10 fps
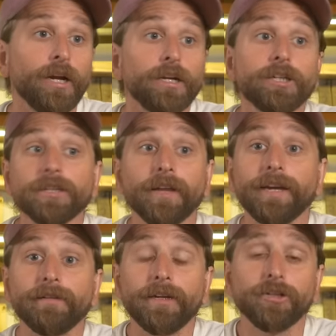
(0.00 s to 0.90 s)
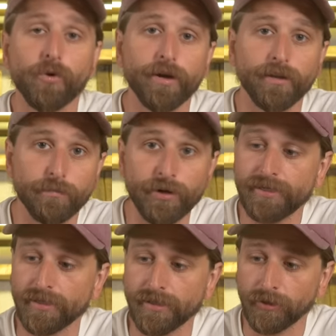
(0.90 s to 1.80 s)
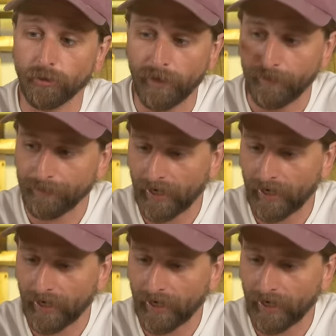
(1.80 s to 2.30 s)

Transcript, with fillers: just like enjoying the breezes a little bit.